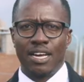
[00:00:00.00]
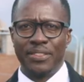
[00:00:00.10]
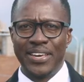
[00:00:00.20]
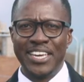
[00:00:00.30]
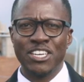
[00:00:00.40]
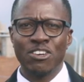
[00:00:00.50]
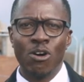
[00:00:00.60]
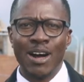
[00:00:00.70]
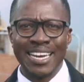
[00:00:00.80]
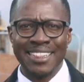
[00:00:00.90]
Uh, there you
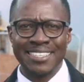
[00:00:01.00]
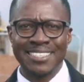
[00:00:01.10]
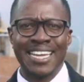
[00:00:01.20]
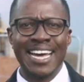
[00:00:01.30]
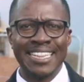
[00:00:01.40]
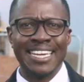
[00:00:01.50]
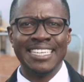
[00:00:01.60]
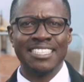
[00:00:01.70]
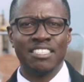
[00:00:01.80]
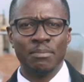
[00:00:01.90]
go, another side that
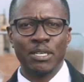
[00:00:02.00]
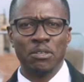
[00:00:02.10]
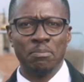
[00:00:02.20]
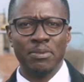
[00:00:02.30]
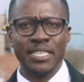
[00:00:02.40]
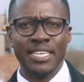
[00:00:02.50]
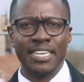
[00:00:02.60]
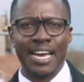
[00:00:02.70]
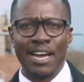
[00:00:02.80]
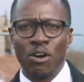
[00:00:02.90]
needs to be
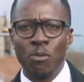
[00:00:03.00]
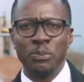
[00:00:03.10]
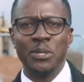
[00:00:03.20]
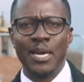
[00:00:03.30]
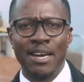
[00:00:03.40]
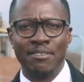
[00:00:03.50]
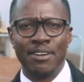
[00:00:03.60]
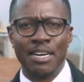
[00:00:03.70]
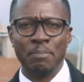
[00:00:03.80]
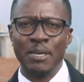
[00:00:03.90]
completed. I hope you have
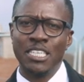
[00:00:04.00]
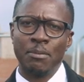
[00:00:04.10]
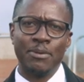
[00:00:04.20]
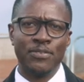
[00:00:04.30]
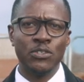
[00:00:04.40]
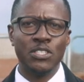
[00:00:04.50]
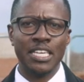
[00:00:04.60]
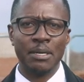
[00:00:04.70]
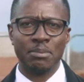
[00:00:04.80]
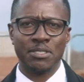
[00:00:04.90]
uh, picked up a few
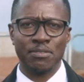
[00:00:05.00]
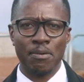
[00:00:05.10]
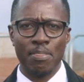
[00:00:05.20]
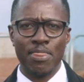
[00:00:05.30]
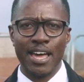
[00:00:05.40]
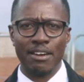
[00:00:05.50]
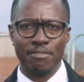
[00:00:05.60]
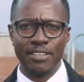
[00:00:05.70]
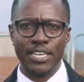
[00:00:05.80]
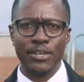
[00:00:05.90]
tips from that
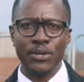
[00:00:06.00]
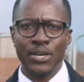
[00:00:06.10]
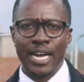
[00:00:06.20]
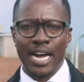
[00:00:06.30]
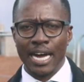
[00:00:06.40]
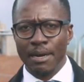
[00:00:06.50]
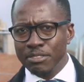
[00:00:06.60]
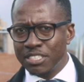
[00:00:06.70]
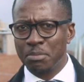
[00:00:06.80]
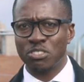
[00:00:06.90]
video. Um,
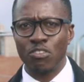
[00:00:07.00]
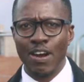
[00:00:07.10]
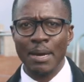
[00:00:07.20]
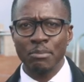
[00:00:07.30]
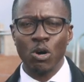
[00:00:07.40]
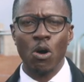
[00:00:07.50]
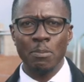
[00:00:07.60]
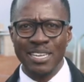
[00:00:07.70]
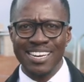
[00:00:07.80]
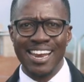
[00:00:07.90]
subscribe,
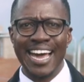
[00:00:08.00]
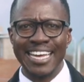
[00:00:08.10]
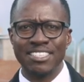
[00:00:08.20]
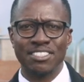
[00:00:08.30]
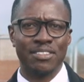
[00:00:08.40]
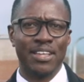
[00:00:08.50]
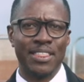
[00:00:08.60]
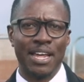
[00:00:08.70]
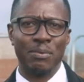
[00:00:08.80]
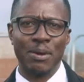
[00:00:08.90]
comment, like, so
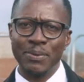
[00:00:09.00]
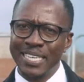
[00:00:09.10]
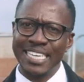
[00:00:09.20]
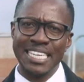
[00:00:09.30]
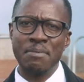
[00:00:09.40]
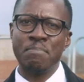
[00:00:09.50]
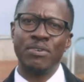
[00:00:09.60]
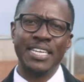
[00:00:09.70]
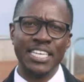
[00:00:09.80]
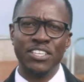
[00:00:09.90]
that that way we can keep
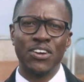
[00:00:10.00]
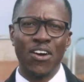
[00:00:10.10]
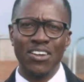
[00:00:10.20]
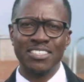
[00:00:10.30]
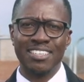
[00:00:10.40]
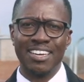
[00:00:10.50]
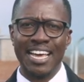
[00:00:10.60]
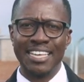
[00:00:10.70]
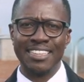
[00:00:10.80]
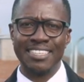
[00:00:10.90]
bringing you content
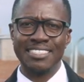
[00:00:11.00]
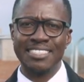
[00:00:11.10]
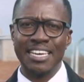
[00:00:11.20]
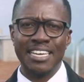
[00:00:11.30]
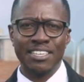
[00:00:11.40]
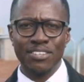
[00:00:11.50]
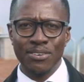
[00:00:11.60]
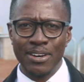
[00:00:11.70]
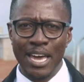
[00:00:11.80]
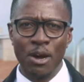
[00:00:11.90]
like this
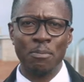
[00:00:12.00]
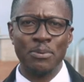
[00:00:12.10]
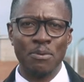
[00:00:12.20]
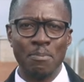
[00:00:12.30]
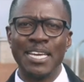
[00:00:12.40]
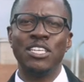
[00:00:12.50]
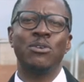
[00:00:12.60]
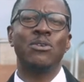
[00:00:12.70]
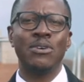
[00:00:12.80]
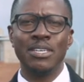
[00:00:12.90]
to help you make
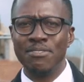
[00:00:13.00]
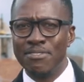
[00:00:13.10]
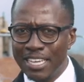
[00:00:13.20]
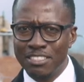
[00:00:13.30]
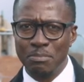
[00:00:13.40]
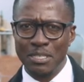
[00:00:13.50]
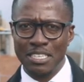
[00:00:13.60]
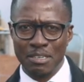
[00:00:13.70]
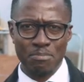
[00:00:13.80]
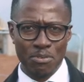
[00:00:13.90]
your
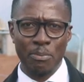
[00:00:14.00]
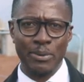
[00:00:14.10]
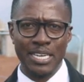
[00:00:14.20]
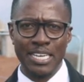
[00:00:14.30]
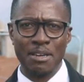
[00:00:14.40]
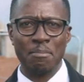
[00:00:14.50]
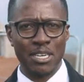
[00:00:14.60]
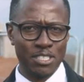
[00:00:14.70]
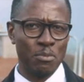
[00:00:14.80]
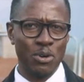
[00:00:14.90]
investment in property
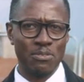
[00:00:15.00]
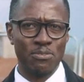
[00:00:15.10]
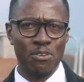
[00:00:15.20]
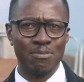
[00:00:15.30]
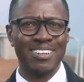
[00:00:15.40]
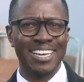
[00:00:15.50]
much more informed.